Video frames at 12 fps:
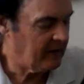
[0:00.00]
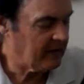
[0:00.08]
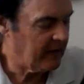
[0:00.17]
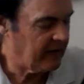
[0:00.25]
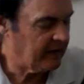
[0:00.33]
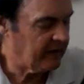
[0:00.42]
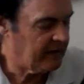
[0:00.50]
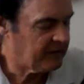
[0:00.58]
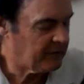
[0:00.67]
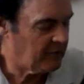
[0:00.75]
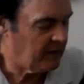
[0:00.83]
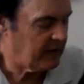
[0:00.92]
Okay,
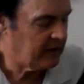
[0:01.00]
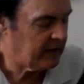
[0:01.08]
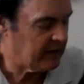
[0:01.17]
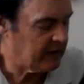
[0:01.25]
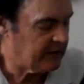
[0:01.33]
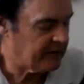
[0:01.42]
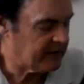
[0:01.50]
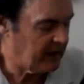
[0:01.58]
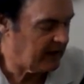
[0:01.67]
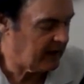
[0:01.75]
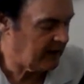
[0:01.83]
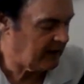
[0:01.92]
this one is,
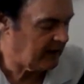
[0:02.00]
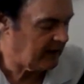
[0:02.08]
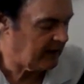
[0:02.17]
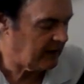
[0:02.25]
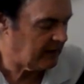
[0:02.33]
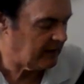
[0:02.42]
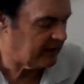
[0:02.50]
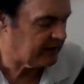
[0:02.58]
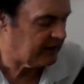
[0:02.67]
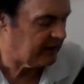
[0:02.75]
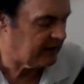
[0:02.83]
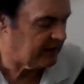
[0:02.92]
uh, let's
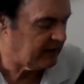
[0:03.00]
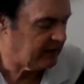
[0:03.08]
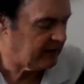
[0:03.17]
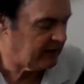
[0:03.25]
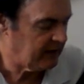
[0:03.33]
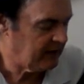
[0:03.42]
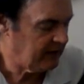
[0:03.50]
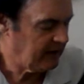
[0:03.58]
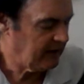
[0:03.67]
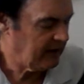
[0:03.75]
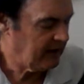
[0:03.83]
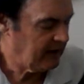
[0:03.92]
see, D,
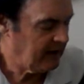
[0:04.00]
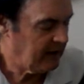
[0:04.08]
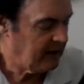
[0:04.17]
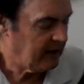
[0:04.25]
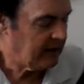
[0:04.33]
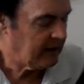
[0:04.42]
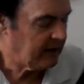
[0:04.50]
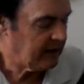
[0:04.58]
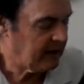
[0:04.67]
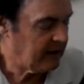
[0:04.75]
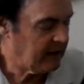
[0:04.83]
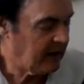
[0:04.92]

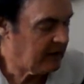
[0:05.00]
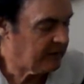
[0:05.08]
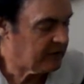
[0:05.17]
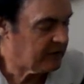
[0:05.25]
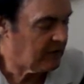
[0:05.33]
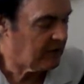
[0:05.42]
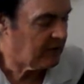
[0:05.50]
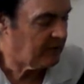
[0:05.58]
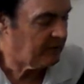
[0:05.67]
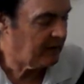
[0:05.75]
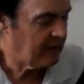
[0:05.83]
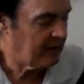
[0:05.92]
E, F
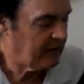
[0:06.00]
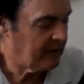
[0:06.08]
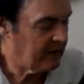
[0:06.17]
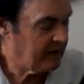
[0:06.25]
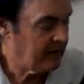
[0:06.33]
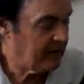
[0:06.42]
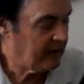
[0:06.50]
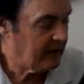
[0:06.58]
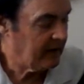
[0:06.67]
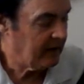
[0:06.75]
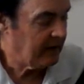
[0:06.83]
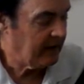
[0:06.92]
sharp,
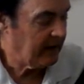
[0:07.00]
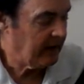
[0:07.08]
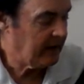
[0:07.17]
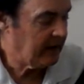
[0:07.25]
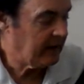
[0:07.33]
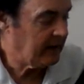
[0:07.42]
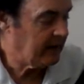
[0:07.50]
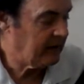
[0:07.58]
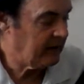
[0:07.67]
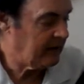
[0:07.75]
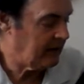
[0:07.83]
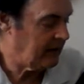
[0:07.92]

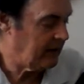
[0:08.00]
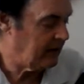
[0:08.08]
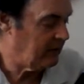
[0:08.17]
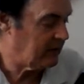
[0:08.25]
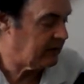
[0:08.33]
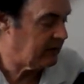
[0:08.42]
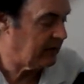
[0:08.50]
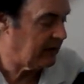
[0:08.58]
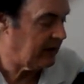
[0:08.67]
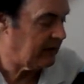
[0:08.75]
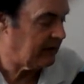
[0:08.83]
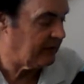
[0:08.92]
and uh, what do we
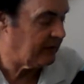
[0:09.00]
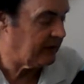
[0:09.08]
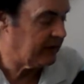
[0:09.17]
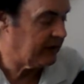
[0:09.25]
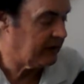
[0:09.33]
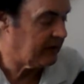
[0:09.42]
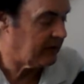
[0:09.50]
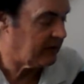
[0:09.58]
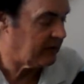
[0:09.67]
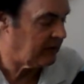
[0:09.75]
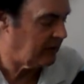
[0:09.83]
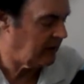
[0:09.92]
have
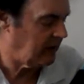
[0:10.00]
here?